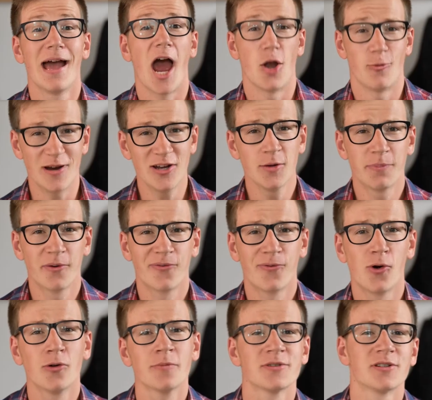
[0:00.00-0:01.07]
And when you
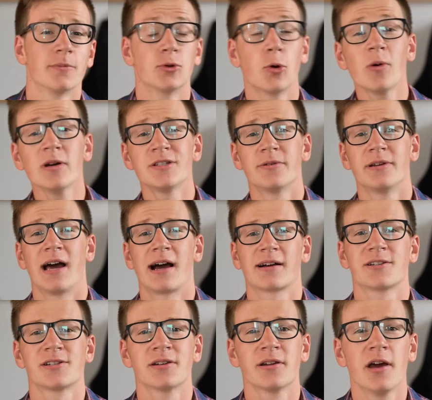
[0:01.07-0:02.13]
perform some noise
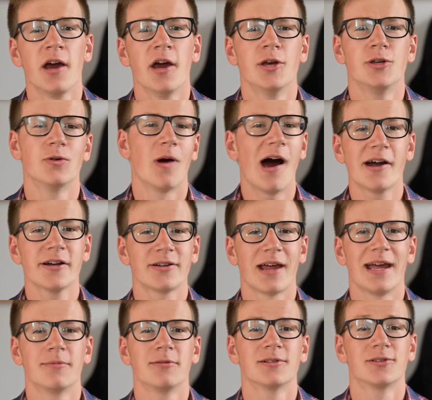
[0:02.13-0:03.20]
reduction, you aren't
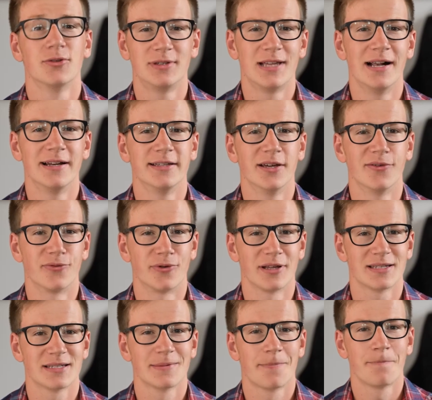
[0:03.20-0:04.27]
able to tell the
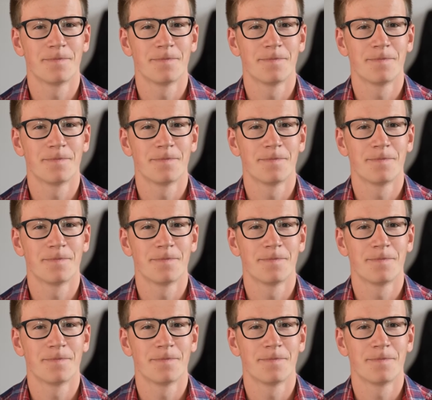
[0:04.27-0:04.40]
difference.